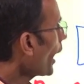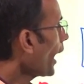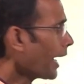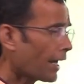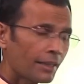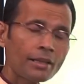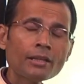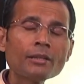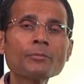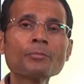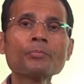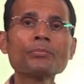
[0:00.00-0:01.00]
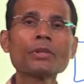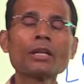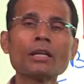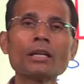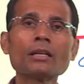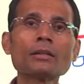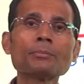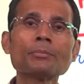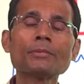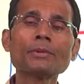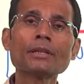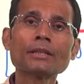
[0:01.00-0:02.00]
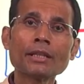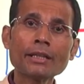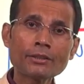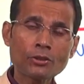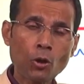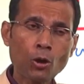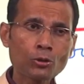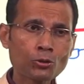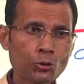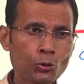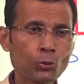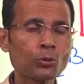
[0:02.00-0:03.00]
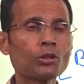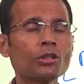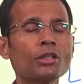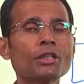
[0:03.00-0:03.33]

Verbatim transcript: And uh, it's also